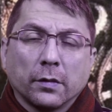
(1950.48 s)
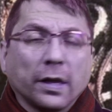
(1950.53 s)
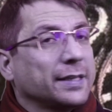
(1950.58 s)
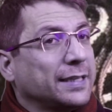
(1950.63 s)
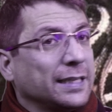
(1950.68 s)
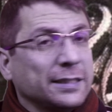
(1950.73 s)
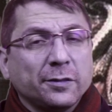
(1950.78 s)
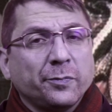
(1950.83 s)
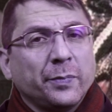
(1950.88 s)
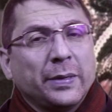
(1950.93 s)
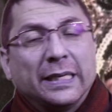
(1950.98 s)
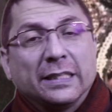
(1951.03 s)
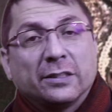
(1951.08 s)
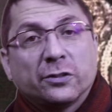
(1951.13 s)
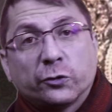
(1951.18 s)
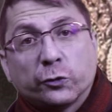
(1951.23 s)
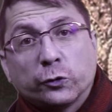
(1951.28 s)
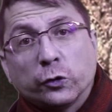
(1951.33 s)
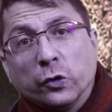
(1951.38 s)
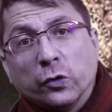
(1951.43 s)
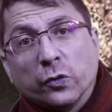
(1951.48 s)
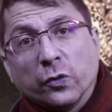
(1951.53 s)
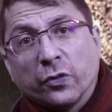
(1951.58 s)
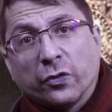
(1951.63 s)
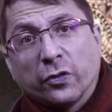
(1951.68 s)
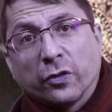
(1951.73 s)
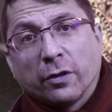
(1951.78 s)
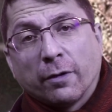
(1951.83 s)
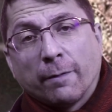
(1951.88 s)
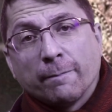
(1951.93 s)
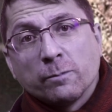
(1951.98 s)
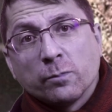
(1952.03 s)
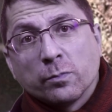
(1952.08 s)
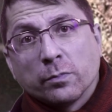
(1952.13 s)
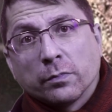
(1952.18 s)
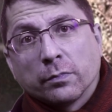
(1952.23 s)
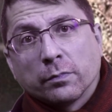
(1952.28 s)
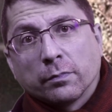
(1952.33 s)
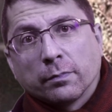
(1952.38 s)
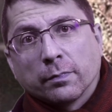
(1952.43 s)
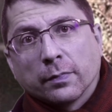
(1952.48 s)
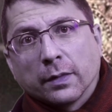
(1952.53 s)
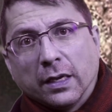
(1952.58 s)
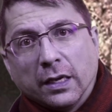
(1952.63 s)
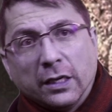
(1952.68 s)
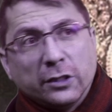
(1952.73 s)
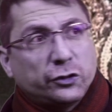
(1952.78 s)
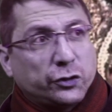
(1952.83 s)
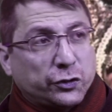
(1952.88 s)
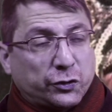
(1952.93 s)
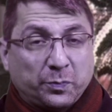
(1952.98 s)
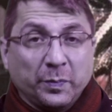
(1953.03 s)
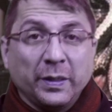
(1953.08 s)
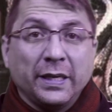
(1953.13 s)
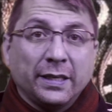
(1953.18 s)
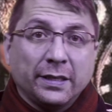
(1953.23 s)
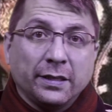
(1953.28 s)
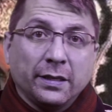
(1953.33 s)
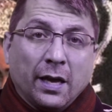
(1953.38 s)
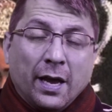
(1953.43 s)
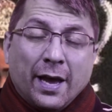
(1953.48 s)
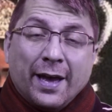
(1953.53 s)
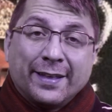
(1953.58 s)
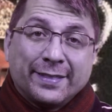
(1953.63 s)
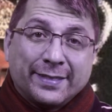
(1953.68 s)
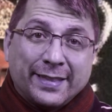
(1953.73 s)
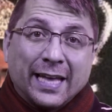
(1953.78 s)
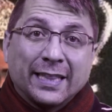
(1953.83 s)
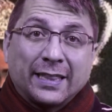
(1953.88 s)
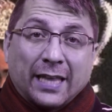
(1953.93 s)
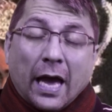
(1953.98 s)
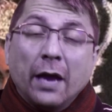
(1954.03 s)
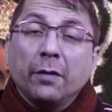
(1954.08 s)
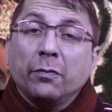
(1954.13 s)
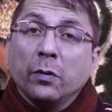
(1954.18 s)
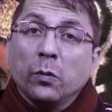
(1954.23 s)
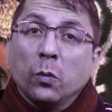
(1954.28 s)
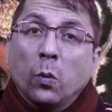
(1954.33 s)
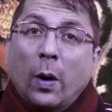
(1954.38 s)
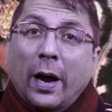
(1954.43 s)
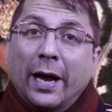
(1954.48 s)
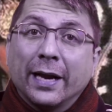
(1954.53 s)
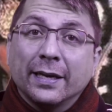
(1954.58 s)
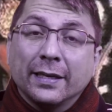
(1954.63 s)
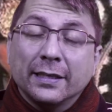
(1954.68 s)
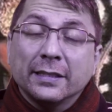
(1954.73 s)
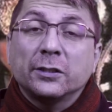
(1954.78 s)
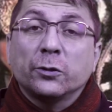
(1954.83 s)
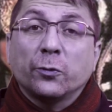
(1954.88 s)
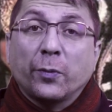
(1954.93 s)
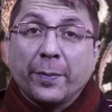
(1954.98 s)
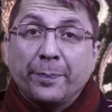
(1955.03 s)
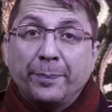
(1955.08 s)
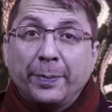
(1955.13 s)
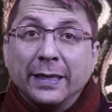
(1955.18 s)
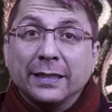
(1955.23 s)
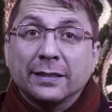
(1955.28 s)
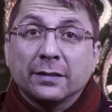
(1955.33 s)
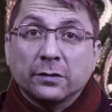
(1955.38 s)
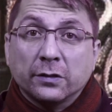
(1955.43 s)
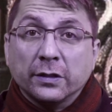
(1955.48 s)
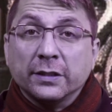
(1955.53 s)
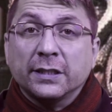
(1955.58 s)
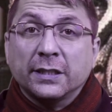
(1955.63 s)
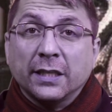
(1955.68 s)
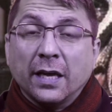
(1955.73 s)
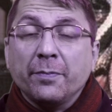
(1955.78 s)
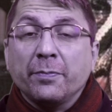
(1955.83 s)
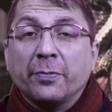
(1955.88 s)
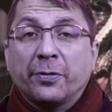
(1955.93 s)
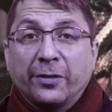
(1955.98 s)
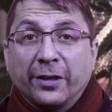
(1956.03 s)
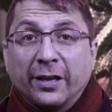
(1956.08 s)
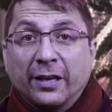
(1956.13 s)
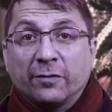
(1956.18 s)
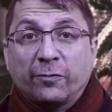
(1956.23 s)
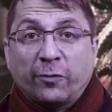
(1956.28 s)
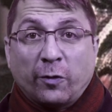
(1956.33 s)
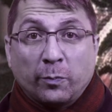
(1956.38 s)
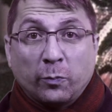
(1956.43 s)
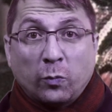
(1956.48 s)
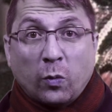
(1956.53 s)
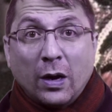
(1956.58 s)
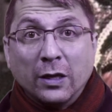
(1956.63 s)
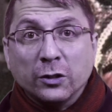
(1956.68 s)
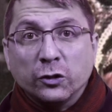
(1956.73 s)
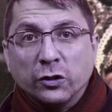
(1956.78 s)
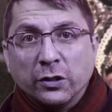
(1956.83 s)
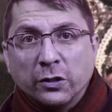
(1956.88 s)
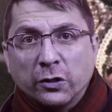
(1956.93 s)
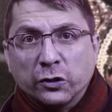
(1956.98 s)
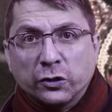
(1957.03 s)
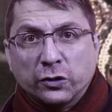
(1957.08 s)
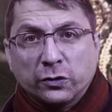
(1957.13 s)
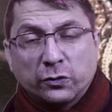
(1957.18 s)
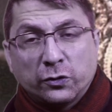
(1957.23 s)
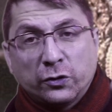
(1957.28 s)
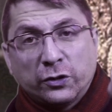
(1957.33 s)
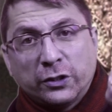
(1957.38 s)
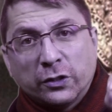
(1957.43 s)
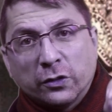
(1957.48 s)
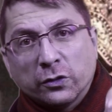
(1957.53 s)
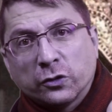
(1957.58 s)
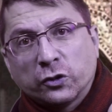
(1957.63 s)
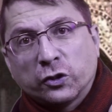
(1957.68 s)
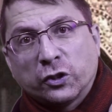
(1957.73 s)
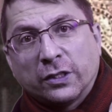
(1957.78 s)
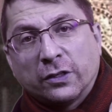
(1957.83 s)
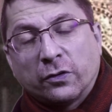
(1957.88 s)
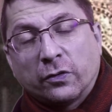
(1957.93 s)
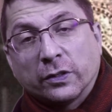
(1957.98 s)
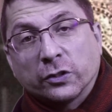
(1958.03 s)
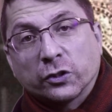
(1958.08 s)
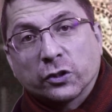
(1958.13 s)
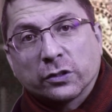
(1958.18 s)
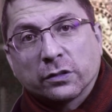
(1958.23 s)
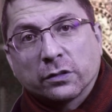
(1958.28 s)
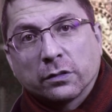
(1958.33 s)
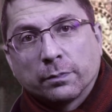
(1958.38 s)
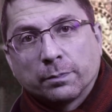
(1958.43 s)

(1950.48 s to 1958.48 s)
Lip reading: Doesn't mean it's truth. It just means that everyone is repeating the same thing from one generation to the other generation.